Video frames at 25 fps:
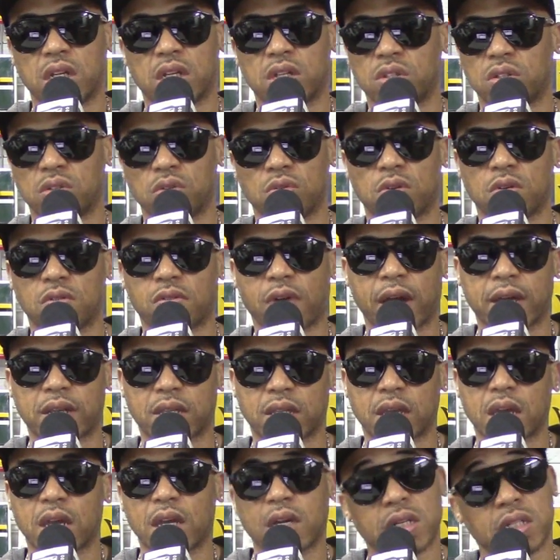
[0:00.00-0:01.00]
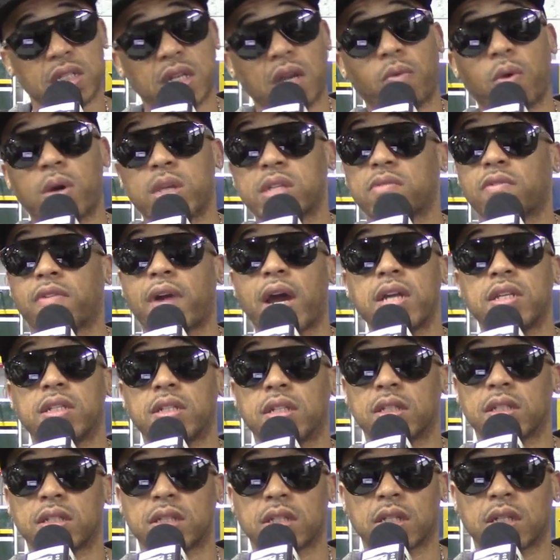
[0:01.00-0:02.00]
didn't do the right thing because they wasn't
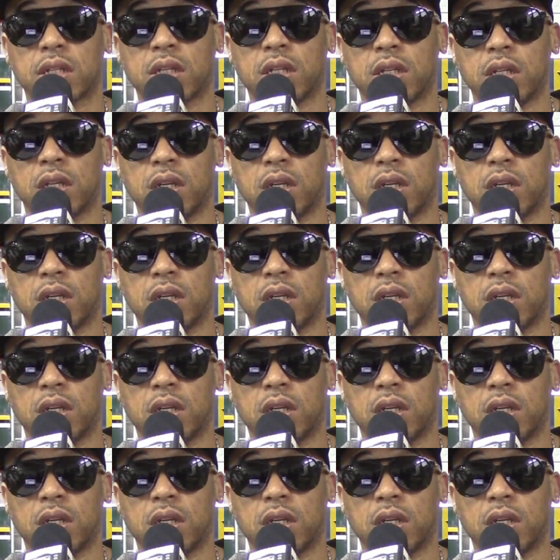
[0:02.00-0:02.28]
righteous.